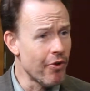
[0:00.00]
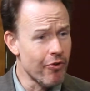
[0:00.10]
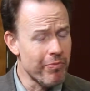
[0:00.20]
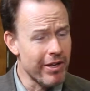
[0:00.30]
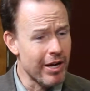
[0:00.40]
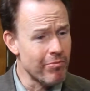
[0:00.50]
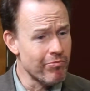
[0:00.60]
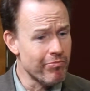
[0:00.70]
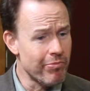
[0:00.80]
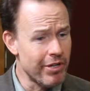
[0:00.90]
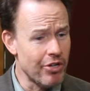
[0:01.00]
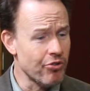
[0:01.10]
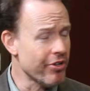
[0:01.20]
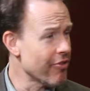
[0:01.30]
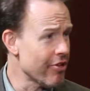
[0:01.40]
those become
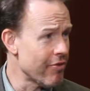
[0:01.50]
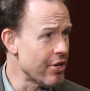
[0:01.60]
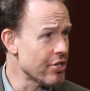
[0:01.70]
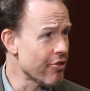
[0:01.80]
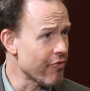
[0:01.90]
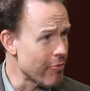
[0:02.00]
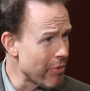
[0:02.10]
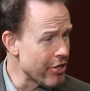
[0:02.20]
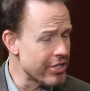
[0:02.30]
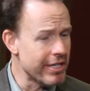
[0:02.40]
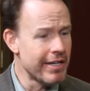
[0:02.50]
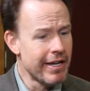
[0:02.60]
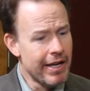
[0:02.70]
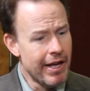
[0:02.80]
potential considerations for budget,